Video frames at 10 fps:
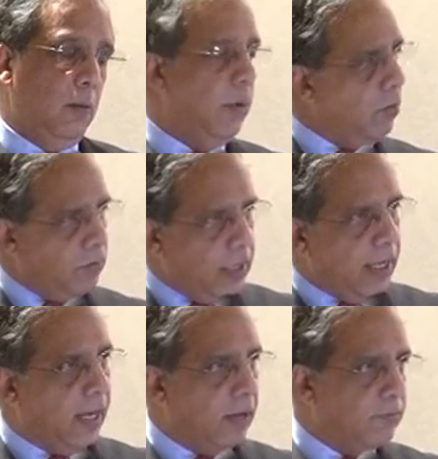We don't really
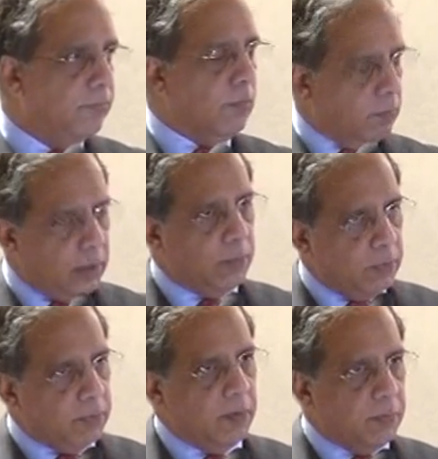have, we,
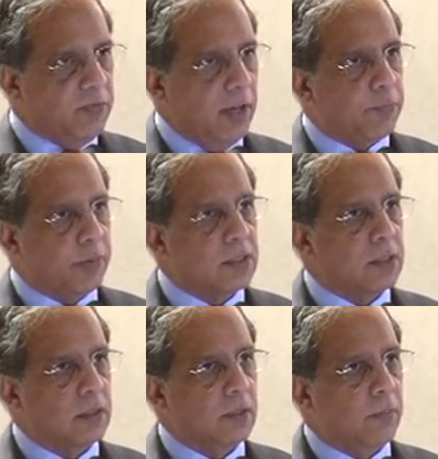we, are very
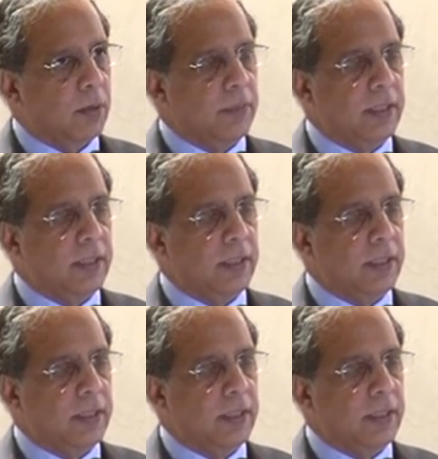present in the Bombay,